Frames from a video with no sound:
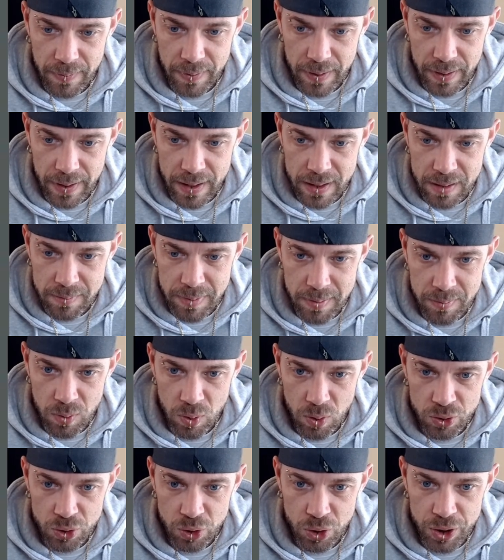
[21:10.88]
a bit
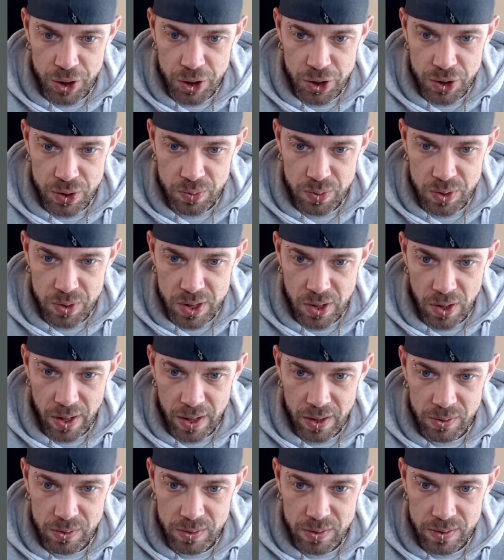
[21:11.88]
more traditional
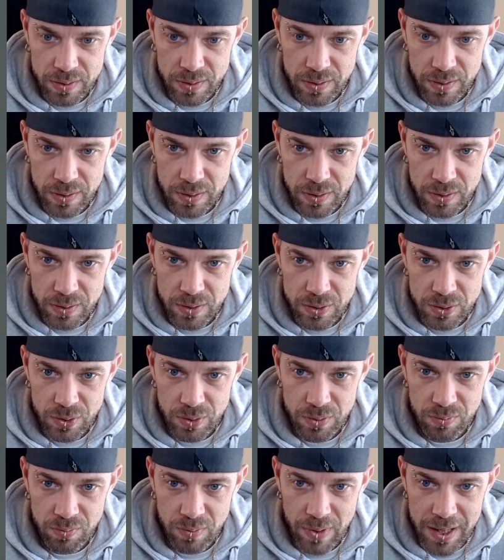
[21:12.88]
style
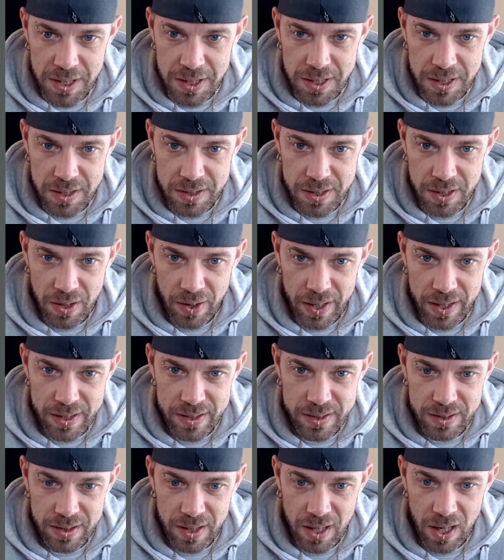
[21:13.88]
sort of racing
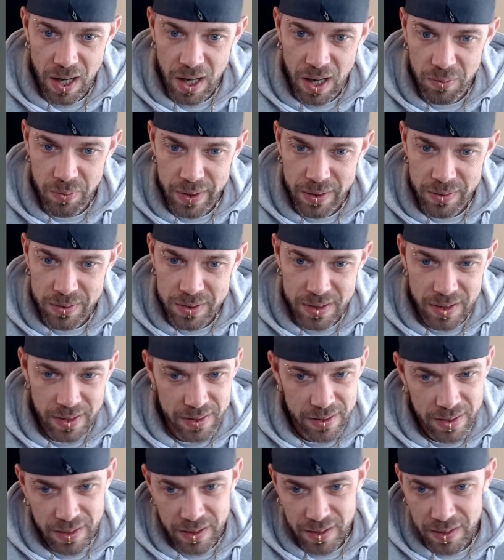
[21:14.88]
tires, car wheels that
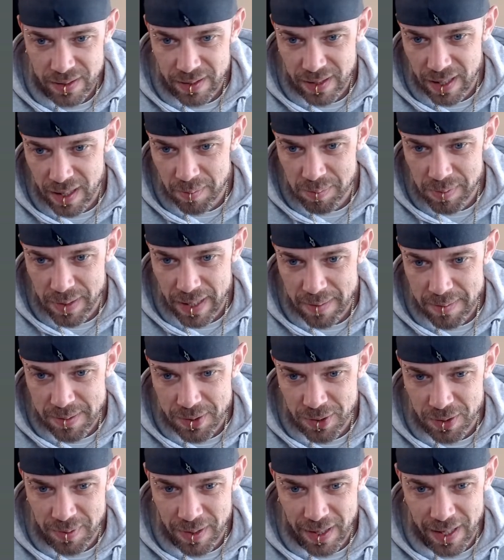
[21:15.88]
the hubcaps
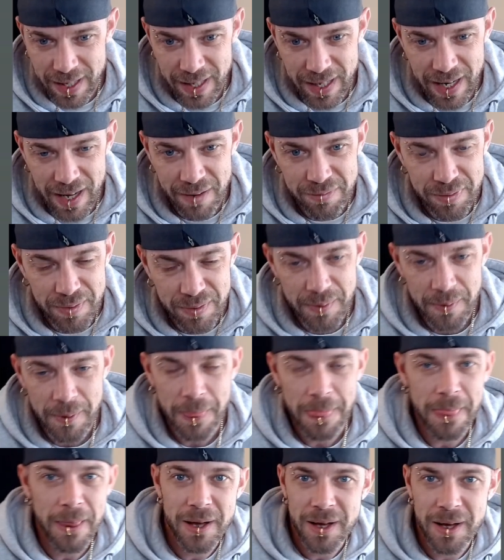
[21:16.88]
on them. And I
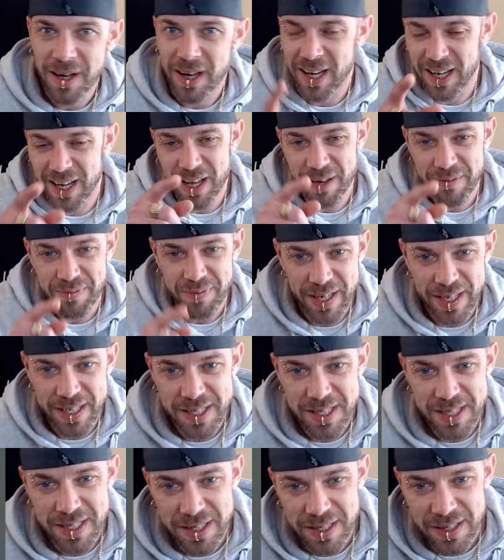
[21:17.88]
love
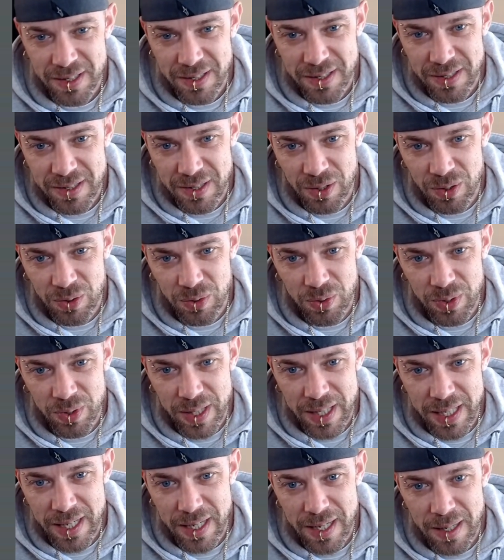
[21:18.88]
this, that all
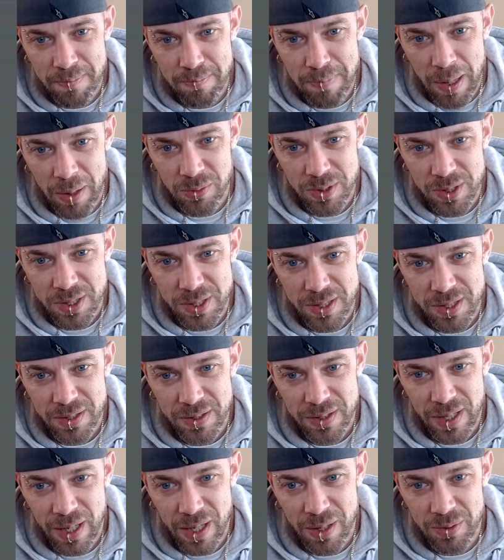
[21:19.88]
the bolts
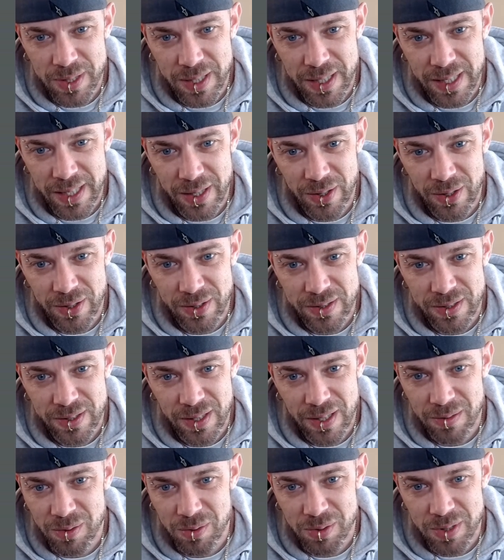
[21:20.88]
holding it on
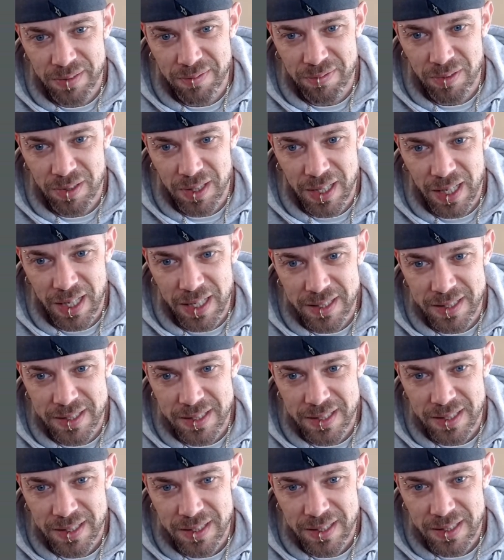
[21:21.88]
are all different
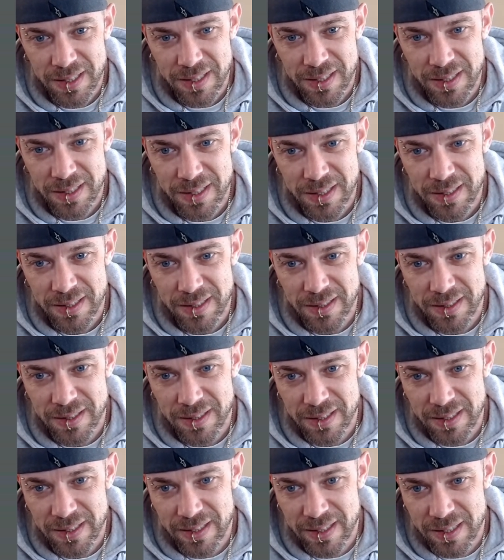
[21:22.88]
colours.
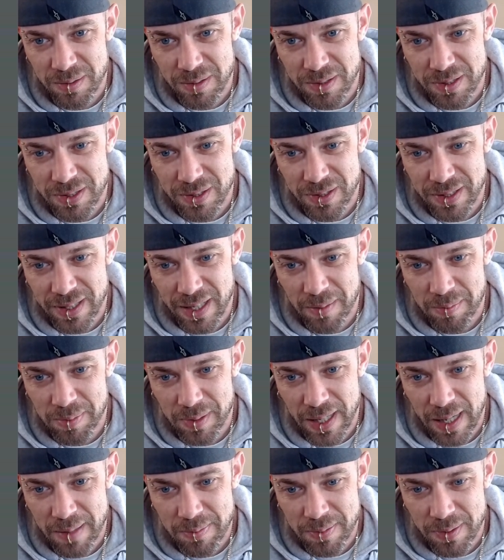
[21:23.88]
And this one's got the
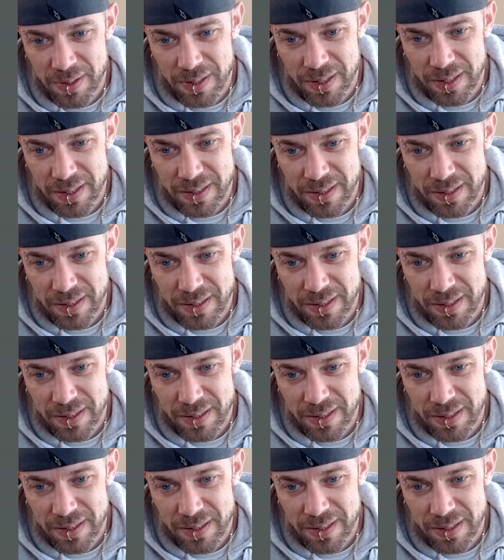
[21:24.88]
hubcap on it.